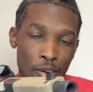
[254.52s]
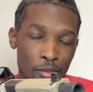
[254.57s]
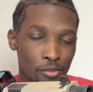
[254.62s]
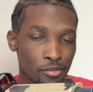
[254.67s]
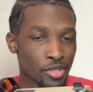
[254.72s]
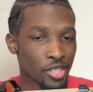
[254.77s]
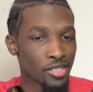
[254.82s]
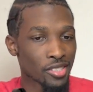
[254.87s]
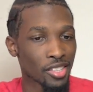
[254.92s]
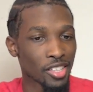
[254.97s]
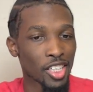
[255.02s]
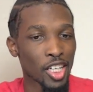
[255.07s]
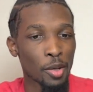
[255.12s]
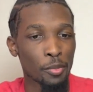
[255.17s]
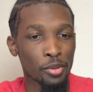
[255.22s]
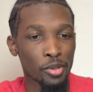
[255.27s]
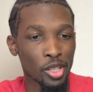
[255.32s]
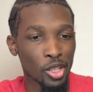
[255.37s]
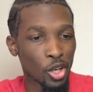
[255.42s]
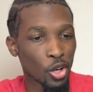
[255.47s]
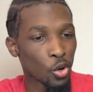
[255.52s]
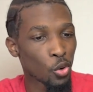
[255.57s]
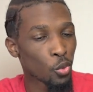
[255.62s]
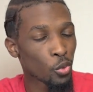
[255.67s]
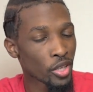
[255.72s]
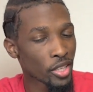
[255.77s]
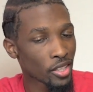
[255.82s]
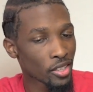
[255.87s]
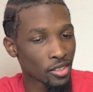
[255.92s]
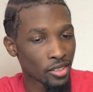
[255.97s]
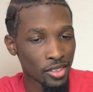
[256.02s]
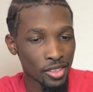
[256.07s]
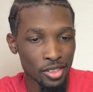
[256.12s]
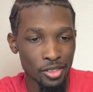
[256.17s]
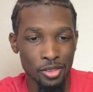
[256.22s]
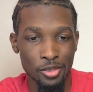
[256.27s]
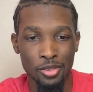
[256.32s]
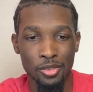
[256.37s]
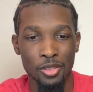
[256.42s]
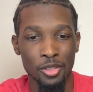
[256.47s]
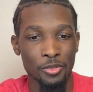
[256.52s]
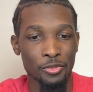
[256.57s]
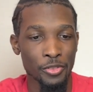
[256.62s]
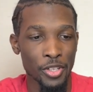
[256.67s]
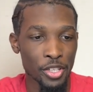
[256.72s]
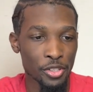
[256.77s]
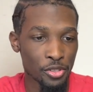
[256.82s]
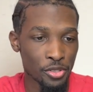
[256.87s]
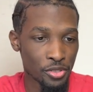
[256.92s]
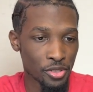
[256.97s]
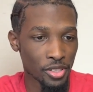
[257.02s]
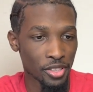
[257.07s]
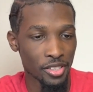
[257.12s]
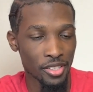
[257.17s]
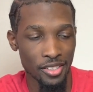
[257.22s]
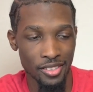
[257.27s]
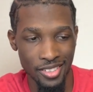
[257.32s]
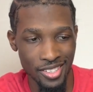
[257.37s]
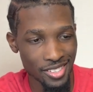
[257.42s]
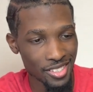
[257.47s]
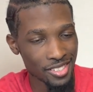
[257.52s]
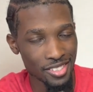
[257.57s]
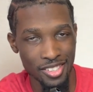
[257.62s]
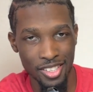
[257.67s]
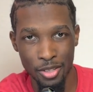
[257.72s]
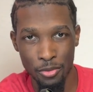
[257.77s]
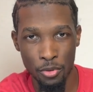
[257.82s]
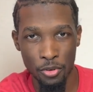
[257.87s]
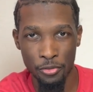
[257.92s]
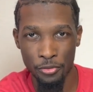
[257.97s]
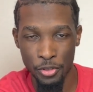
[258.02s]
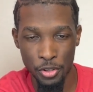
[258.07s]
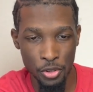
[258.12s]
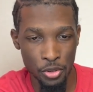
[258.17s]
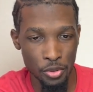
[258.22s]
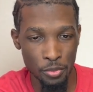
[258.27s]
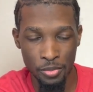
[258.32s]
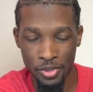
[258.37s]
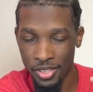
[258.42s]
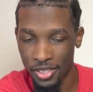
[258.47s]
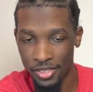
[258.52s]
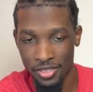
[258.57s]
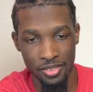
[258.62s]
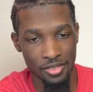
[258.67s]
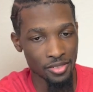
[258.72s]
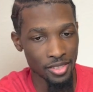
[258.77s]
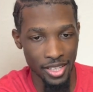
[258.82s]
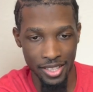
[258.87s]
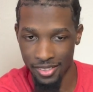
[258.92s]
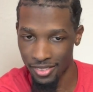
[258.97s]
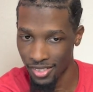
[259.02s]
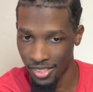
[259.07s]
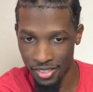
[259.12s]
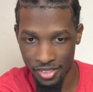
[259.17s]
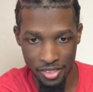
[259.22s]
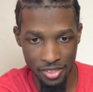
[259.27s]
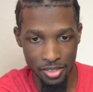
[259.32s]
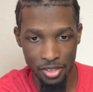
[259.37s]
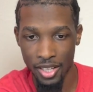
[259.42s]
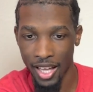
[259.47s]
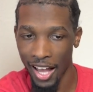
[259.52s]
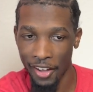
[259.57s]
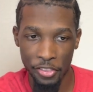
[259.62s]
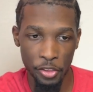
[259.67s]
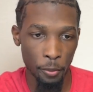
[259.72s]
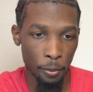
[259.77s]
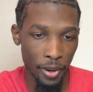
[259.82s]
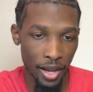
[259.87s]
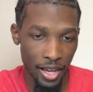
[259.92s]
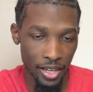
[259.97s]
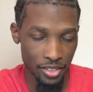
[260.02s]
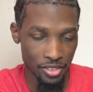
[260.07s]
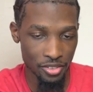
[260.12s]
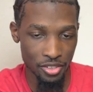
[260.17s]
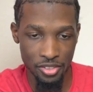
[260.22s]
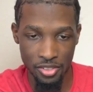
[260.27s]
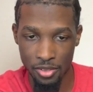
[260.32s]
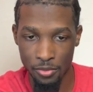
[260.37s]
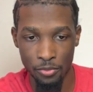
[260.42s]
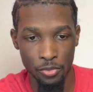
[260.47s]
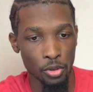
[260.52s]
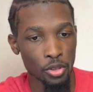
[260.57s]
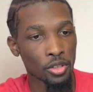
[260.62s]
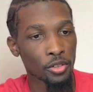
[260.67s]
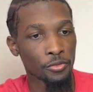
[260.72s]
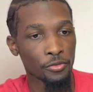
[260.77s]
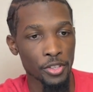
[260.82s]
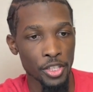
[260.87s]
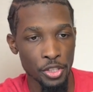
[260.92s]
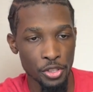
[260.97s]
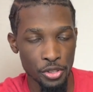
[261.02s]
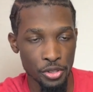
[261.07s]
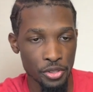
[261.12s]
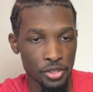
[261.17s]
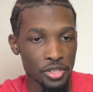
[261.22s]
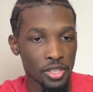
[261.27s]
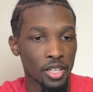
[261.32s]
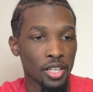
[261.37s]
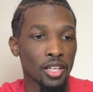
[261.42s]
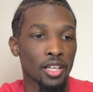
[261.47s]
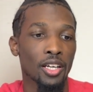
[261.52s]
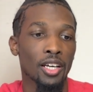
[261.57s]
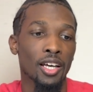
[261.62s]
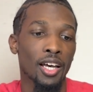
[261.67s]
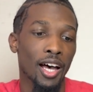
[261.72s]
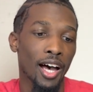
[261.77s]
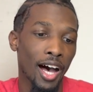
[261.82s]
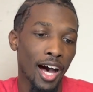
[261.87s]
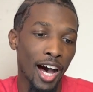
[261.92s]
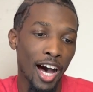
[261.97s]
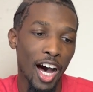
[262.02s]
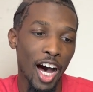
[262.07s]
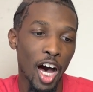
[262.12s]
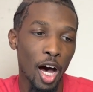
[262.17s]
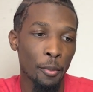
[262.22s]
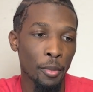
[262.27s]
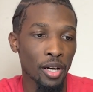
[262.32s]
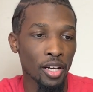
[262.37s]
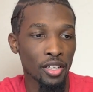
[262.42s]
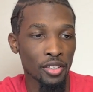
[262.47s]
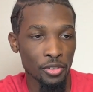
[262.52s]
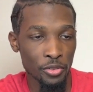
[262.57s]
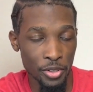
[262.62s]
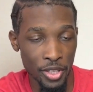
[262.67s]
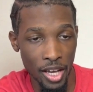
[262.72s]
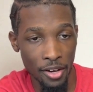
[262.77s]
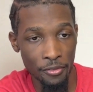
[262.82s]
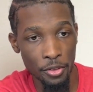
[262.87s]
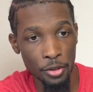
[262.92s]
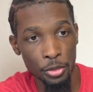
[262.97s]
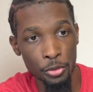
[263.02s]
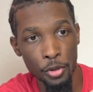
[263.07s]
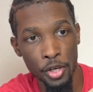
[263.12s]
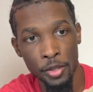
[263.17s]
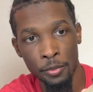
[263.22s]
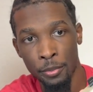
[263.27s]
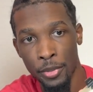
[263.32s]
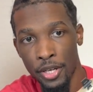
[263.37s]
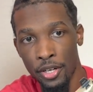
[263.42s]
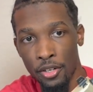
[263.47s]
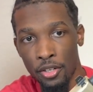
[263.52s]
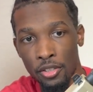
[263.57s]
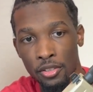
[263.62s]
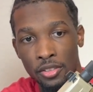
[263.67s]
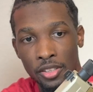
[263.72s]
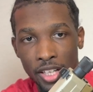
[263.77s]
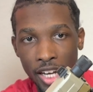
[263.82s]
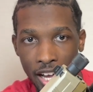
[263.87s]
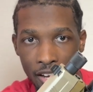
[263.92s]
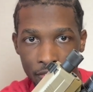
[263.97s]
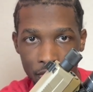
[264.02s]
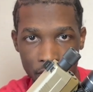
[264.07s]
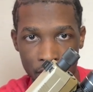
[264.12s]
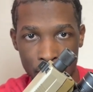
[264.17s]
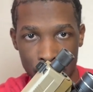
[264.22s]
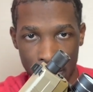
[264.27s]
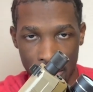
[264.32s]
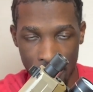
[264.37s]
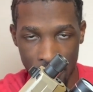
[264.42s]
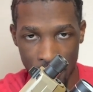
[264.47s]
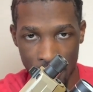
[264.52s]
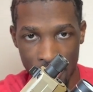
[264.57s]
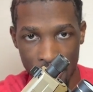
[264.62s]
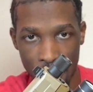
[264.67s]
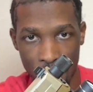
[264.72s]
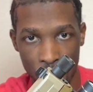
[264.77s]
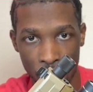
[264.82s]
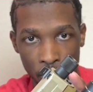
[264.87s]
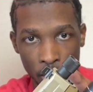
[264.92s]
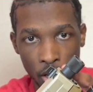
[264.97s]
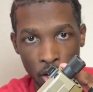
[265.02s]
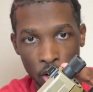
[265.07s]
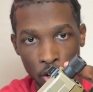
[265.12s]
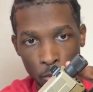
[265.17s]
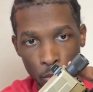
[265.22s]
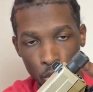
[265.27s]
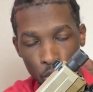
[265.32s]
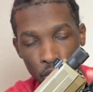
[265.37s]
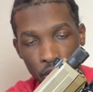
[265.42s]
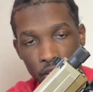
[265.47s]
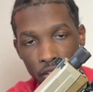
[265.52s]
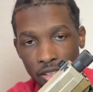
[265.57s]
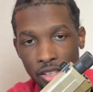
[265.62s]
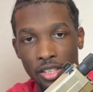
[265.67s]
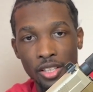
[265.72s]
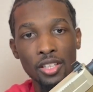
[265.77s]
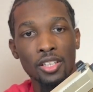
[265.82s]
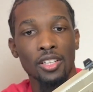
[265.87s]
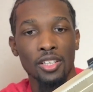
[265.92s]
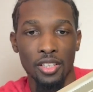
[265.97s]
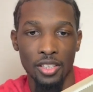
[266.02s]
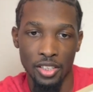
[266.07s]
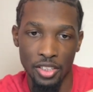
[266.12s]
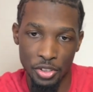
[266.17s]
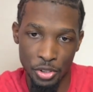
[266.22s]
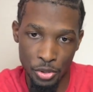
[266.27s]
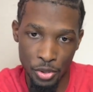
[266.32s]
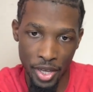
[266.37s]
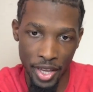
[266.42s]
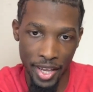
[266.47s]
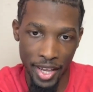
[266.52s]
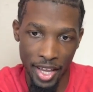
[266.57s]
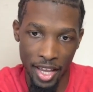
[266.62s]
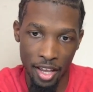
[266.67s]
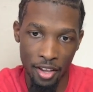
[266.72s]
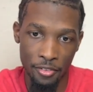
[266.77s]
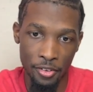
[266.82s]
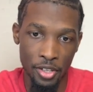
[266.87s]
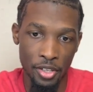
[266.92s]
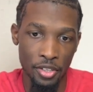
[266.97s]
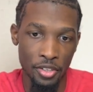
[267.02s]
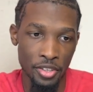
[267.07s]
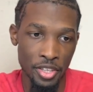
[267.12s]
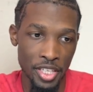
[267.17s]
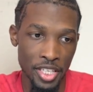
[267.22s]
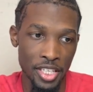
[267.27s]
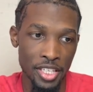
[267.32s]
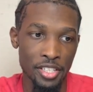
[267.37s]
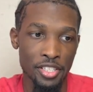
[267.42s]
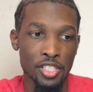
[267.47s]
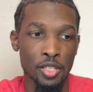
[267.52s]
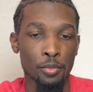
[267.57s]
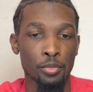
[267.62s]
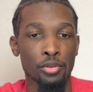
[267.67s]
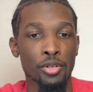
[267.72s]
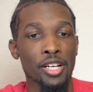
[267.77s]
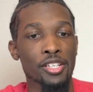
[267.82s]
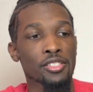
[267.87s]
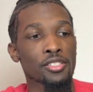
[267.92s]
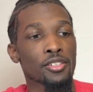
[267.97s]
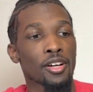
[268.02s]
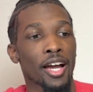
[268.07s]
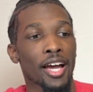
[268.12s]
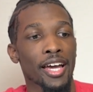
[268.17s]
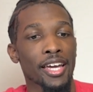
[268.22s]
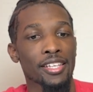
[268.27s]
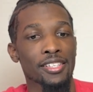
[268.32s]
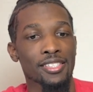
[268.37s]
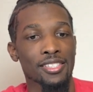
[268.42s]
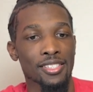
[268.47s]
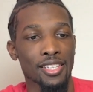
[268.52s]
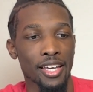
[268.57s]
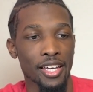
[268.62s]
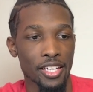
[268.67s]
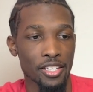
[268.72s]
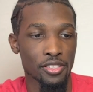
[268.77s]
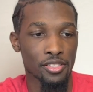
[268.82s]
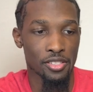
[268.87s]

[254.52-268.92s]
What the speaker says: Just a couple of quick little features on here. This isn't a review, but this is, like I said, just out the box, just some features. You have the threaded barrel, obviously right there, the long boy. You have the suppressor height sights.